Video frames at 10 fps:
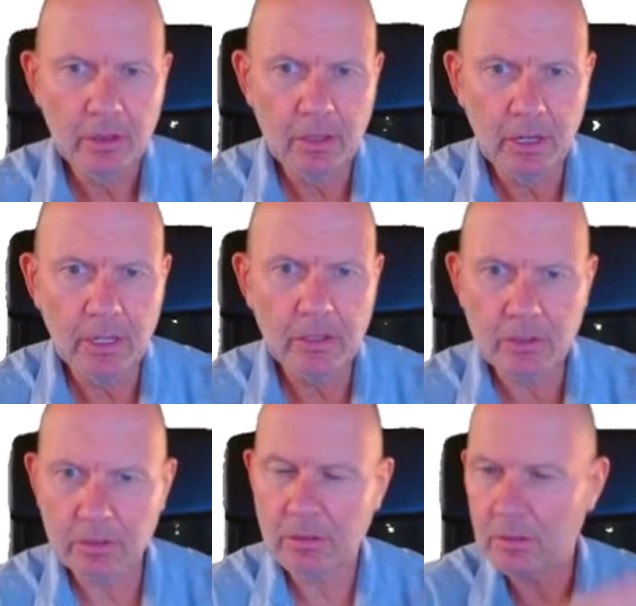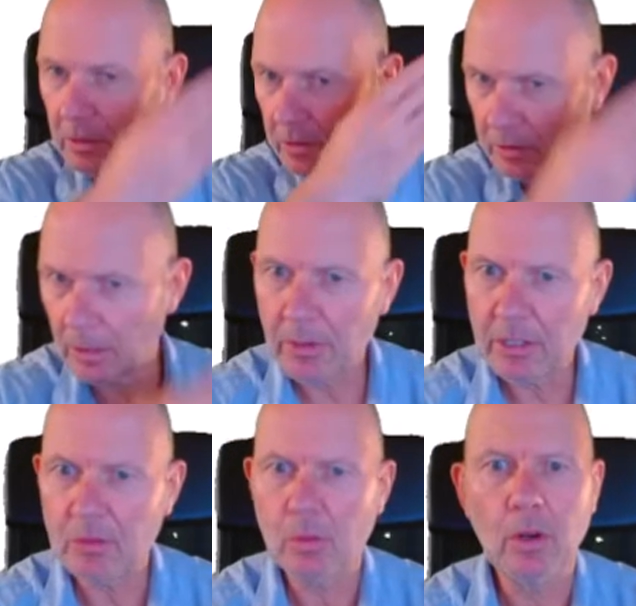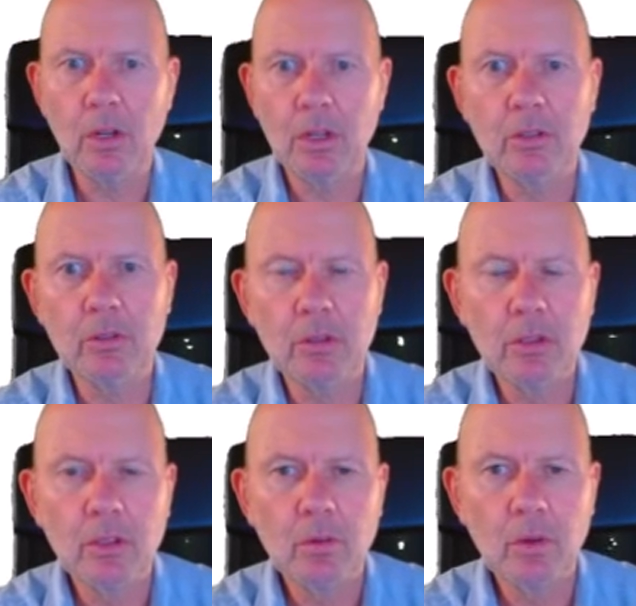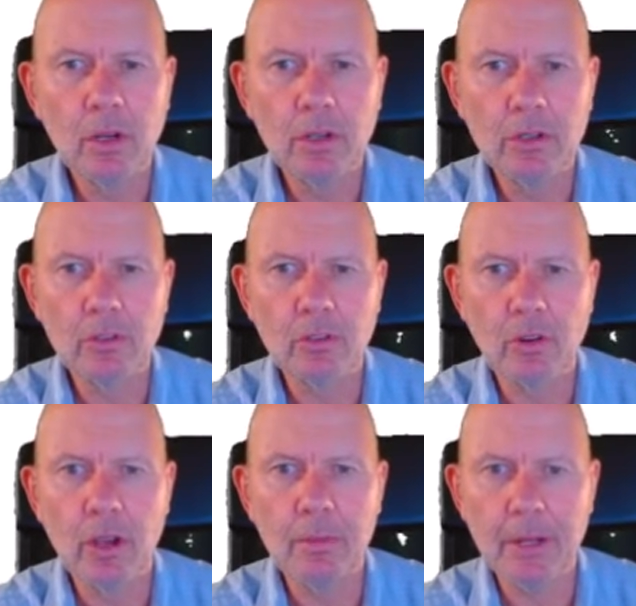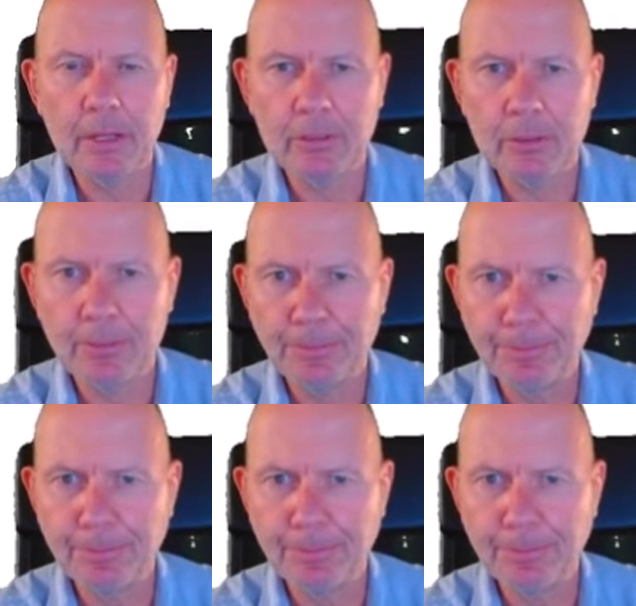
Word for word: that is that some of these words one could describe it as.